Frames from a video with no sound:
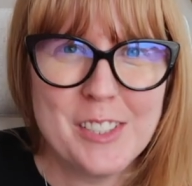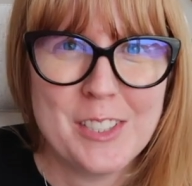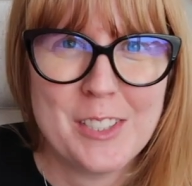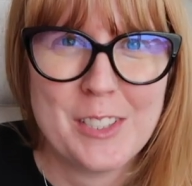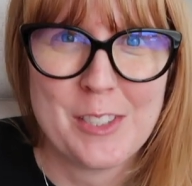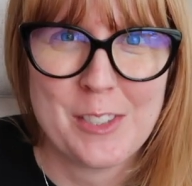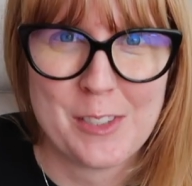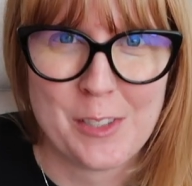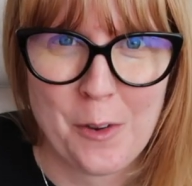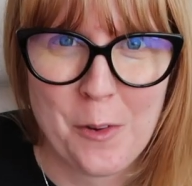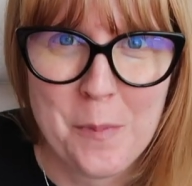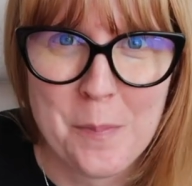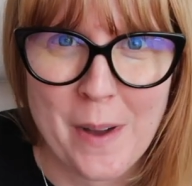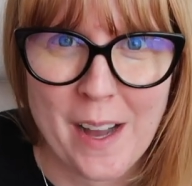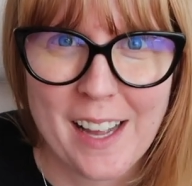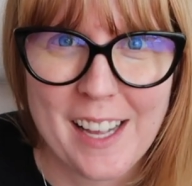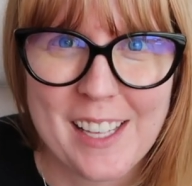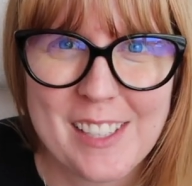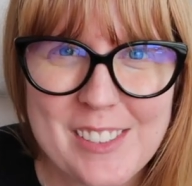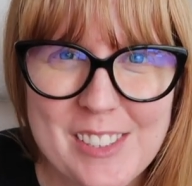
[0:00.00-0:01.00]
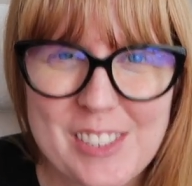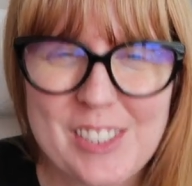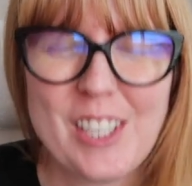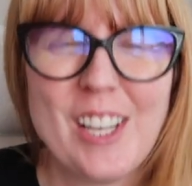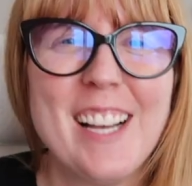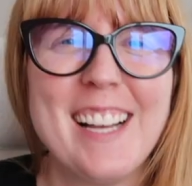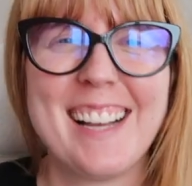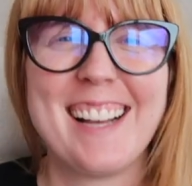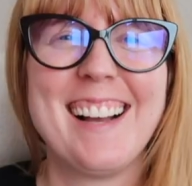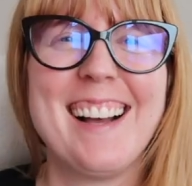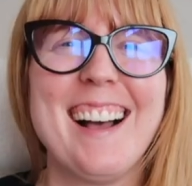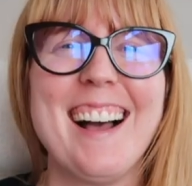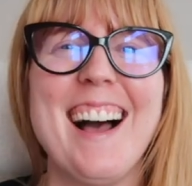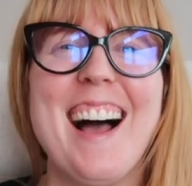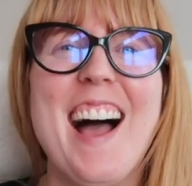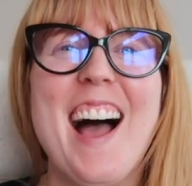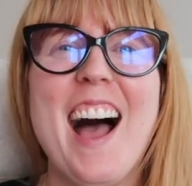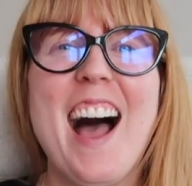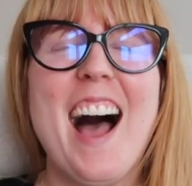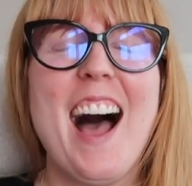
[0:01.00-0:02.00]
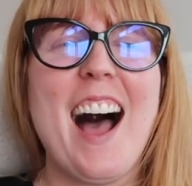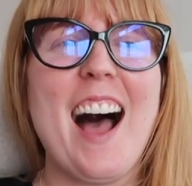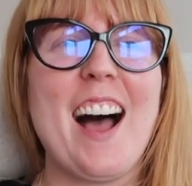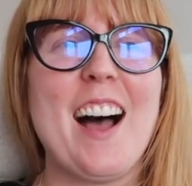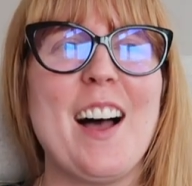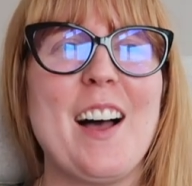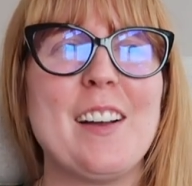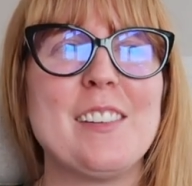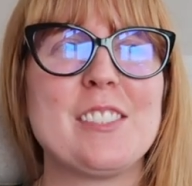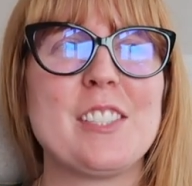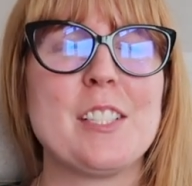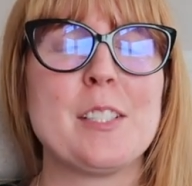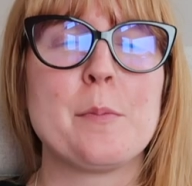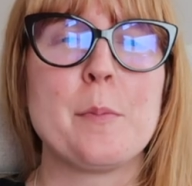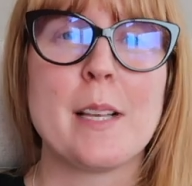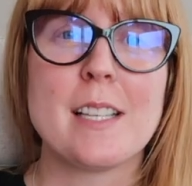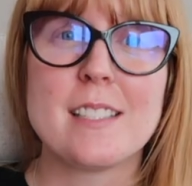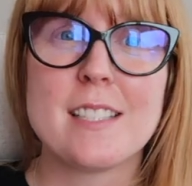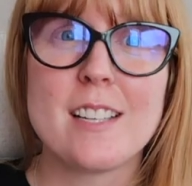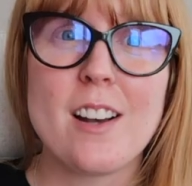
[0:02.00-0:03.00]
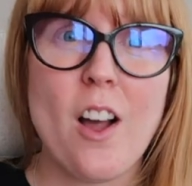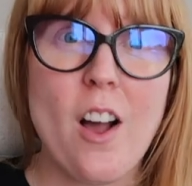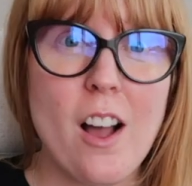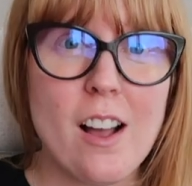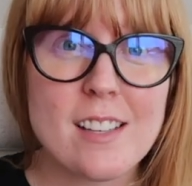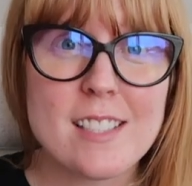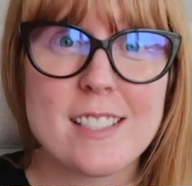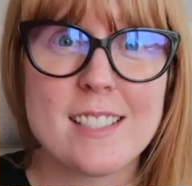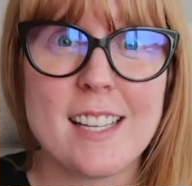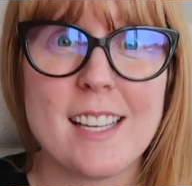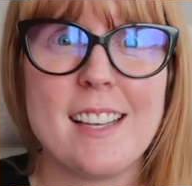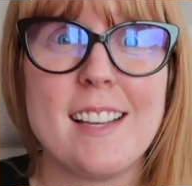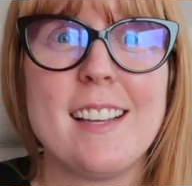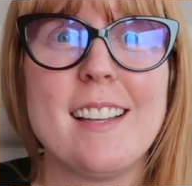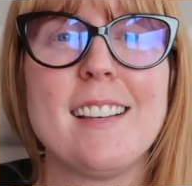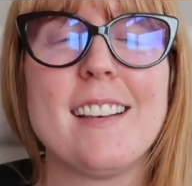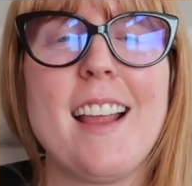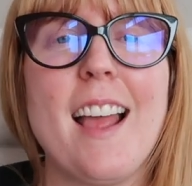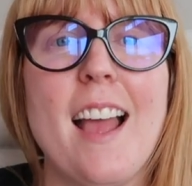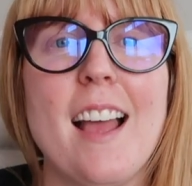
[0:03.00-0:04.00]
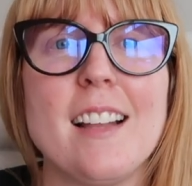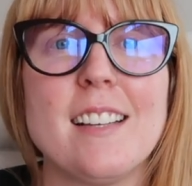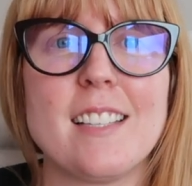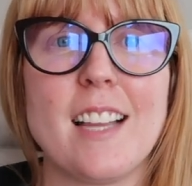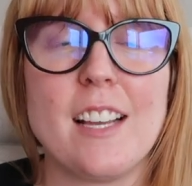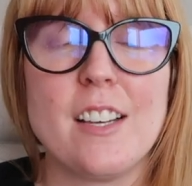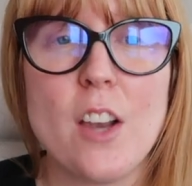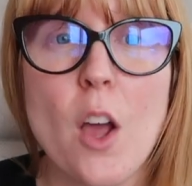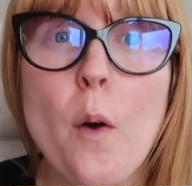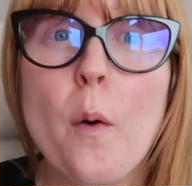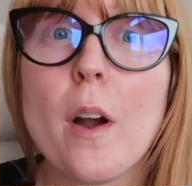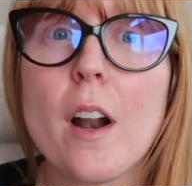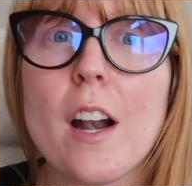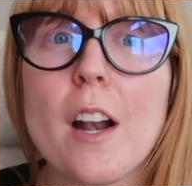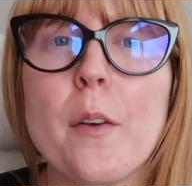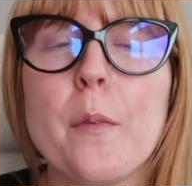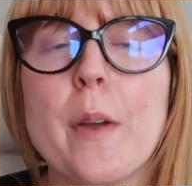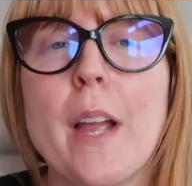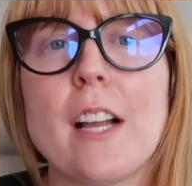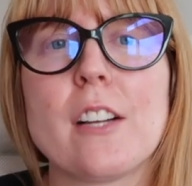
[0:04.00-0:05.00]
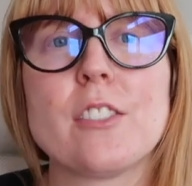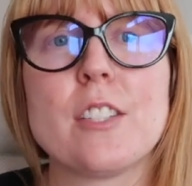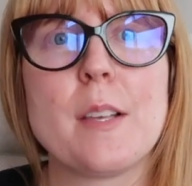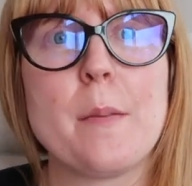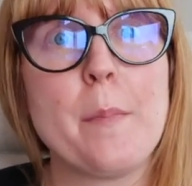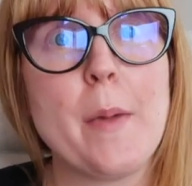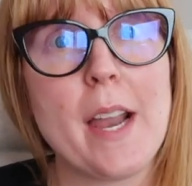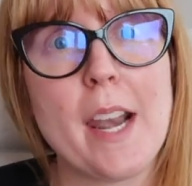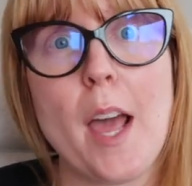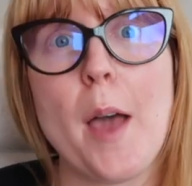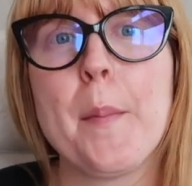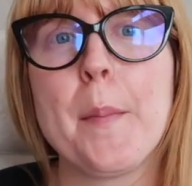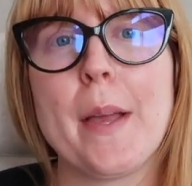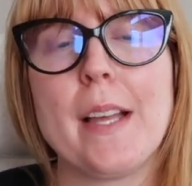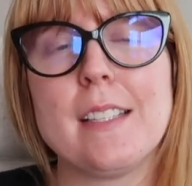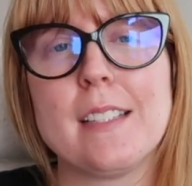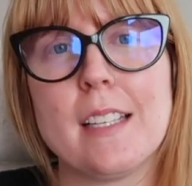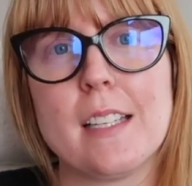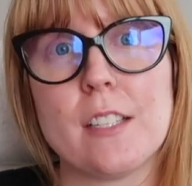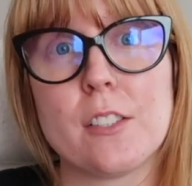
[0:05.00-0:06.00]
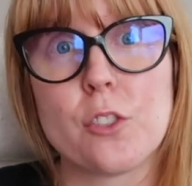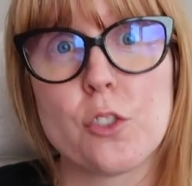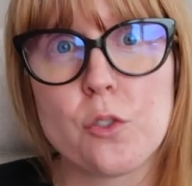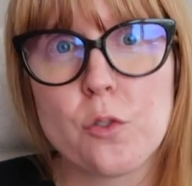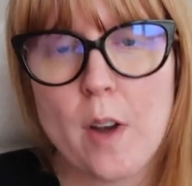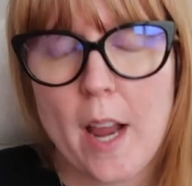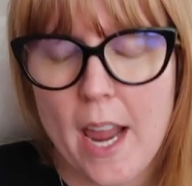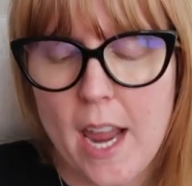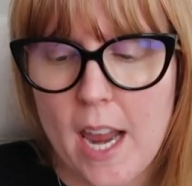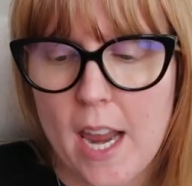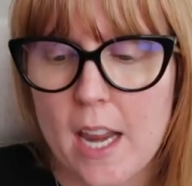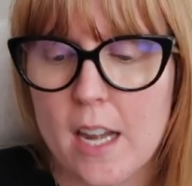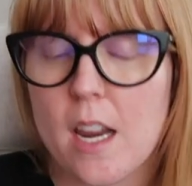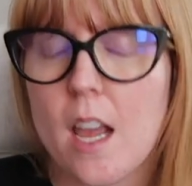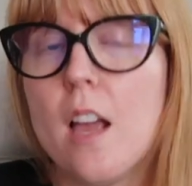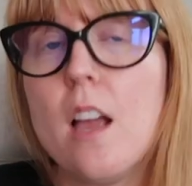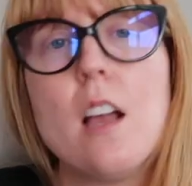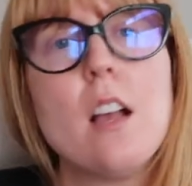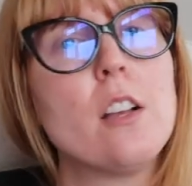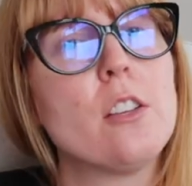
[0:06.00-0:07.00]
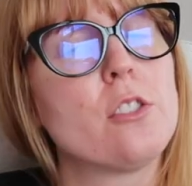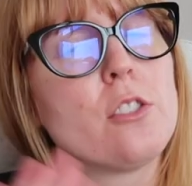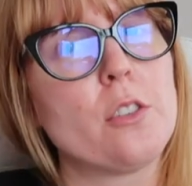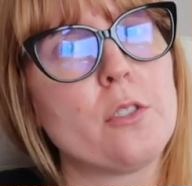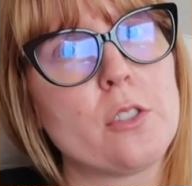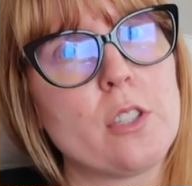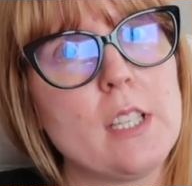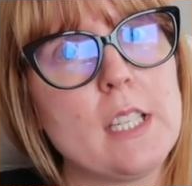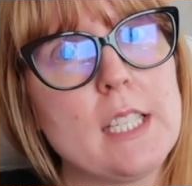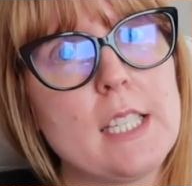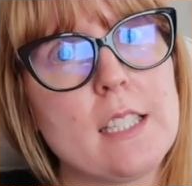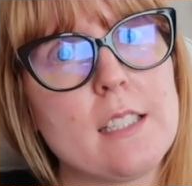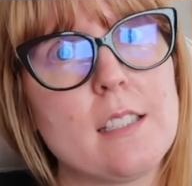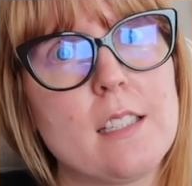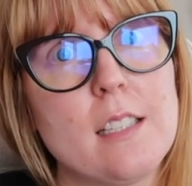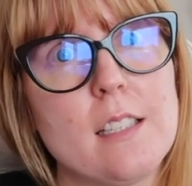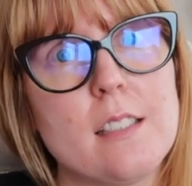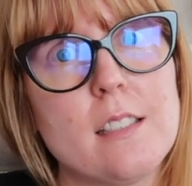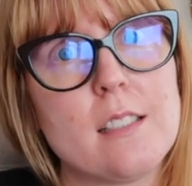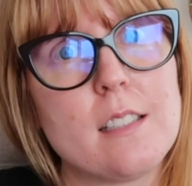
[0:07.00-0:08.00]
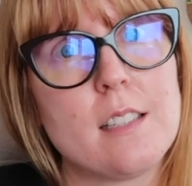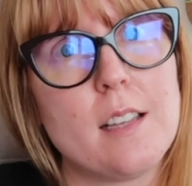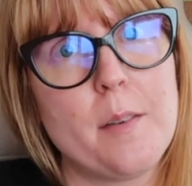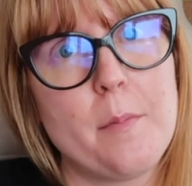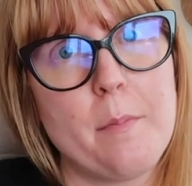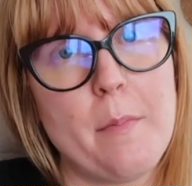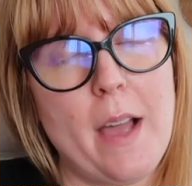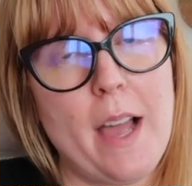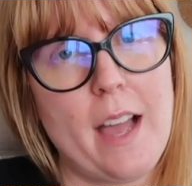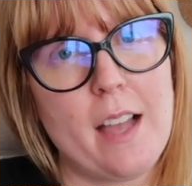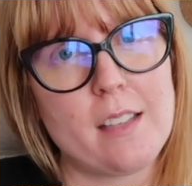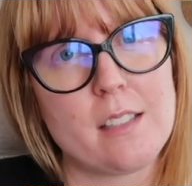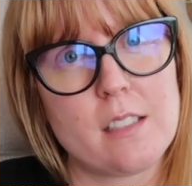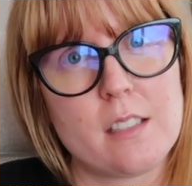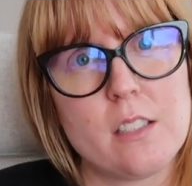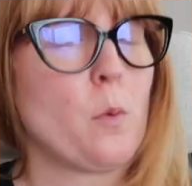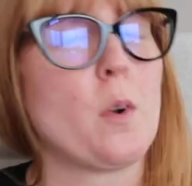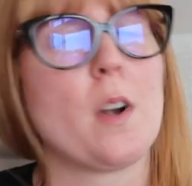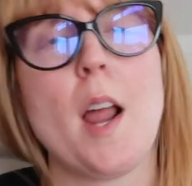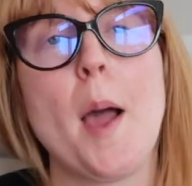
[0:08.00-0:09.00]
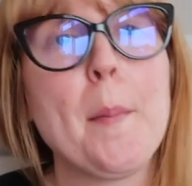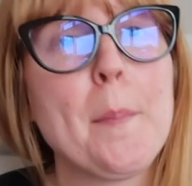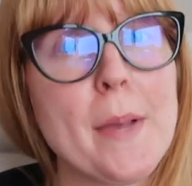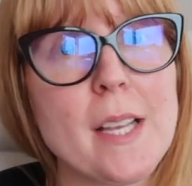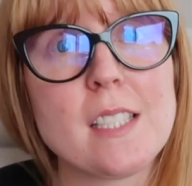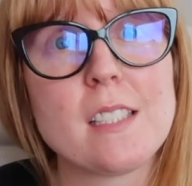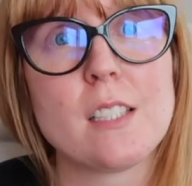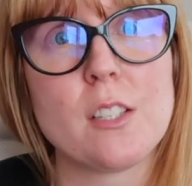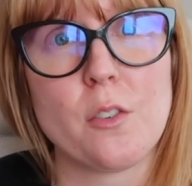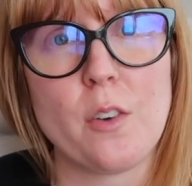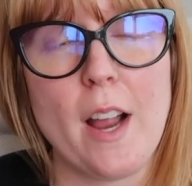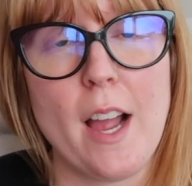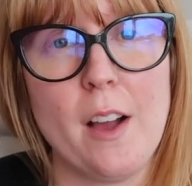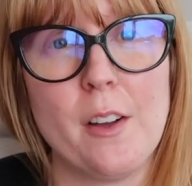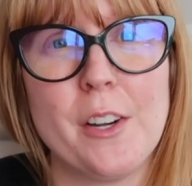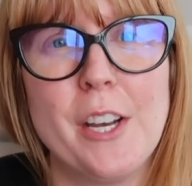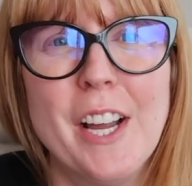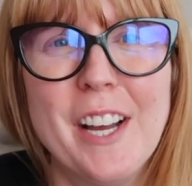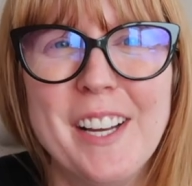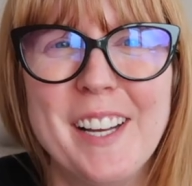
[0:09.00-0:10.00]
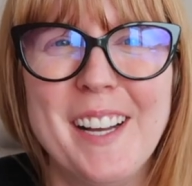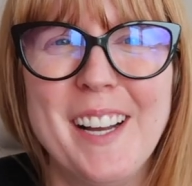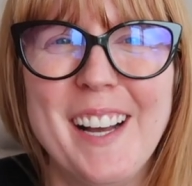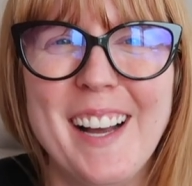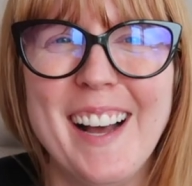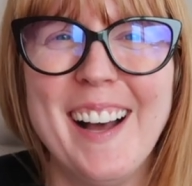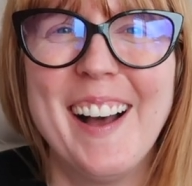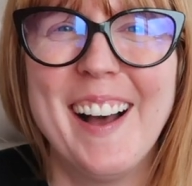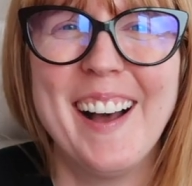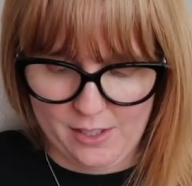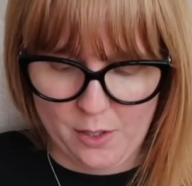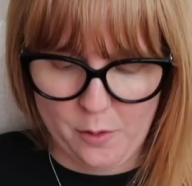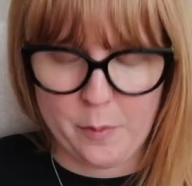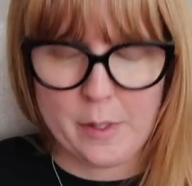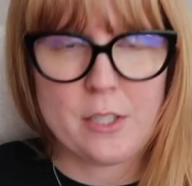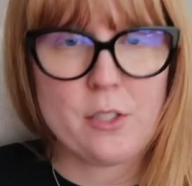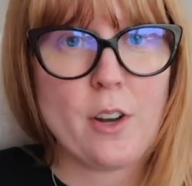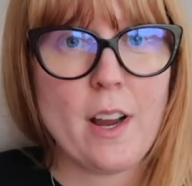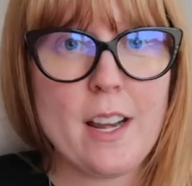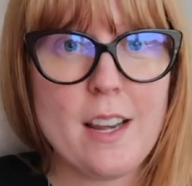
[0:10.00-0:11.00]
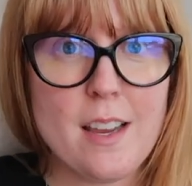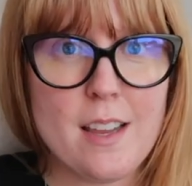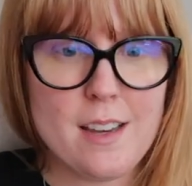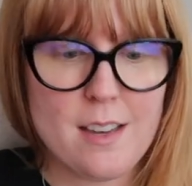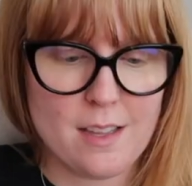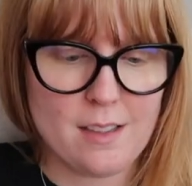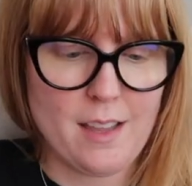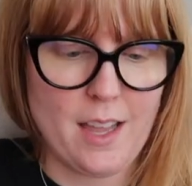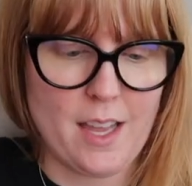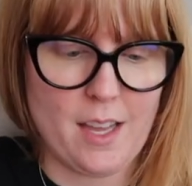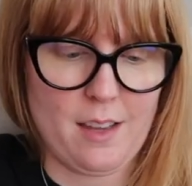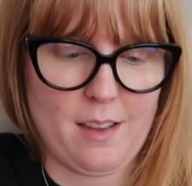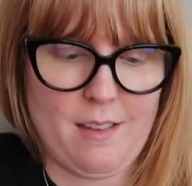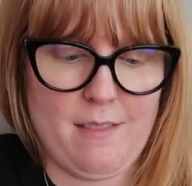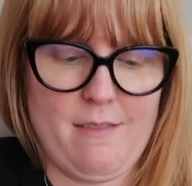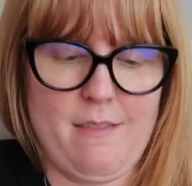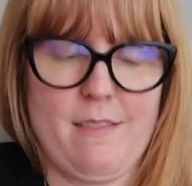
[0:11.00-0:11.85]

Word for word: so much. um, she's based in Austin and I know her. We actually met up and did a trade, socially distanced, masked. We're not messing around. So we traded like